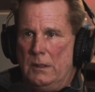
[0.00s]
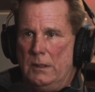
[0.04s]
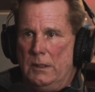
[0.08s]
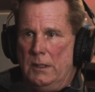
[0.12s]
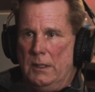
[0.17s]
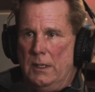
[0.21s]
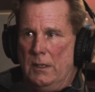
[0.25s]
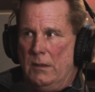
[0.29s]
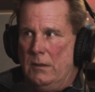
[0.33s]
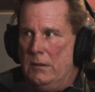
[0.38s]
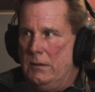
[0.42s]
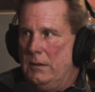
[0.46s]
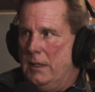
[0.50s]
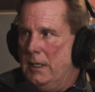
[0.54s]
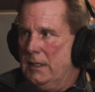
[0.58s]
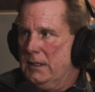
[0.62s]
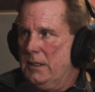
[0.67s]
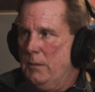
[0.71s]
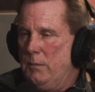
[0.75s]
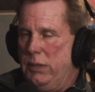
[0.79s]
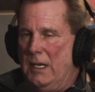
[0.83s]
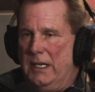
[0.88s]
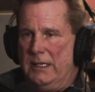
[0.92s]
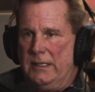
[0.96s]

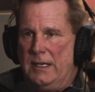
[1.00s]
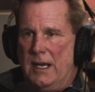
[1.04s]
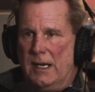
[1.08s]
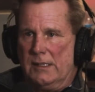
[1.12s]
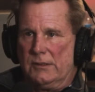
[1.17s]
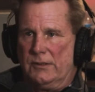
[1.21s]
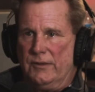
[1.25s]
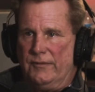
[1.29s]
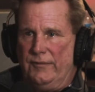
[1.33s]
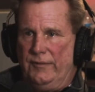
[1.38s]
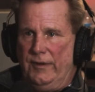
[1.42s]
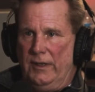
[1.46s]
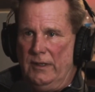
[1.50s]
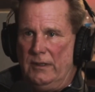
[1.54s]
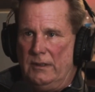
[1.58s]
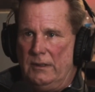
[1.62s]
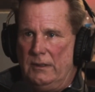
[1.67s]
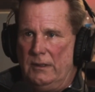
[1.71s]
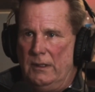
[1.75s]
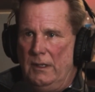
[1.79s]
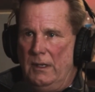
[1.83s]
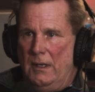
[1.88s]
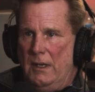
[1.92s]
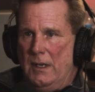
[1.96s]
not to play Dr.
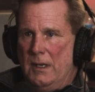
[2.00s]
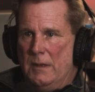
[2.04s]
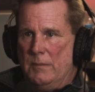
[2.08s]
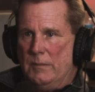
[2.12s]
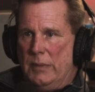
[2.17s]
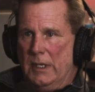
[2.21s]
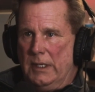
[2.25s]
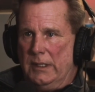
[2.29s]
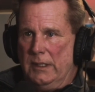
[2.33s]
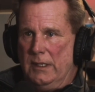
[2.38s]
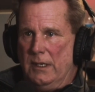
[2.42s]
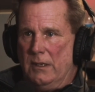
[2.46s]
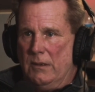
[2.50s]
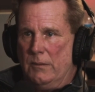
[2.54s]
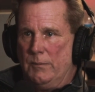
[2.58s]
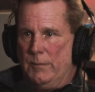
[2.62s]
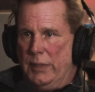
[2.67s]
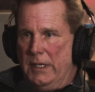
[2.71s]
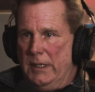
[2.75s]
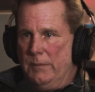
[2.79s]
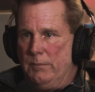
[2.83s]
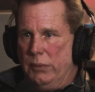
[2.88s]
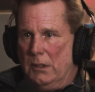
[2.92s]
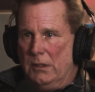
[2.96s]
Phil, but,
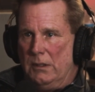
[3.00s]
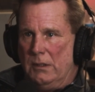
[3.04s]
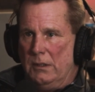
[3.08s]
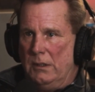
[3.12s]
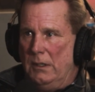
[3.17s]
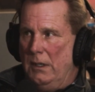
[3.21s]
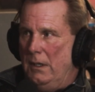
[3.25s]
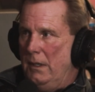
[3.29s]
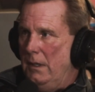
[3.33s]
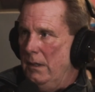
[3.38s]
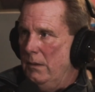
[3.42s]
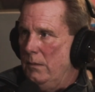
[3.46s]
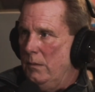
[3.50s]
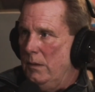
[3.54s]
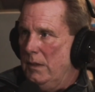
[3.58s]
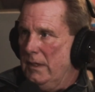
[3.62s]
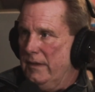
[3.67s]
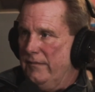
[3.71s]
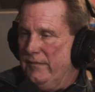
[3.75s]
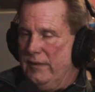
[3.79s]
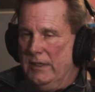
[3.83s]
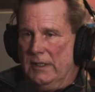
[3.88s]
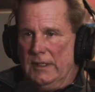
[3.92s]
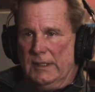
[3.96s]
people
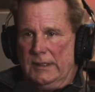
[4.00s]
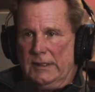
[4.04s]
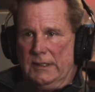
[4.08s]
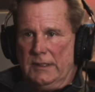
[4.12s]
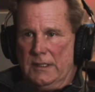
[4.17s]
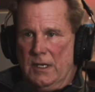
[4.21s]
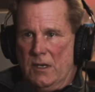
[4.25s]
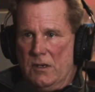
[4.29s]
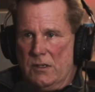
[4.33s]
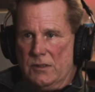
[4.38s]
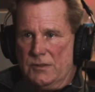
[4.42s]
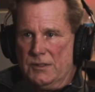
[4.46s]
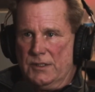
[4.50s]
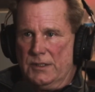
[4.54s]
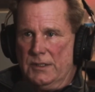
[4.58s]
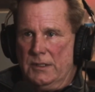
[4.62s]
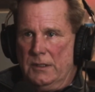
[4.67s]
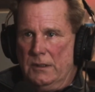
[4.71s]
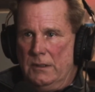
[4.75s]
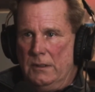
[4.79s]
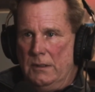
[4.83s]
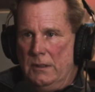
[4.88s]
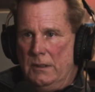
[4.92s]
want to feel like adults,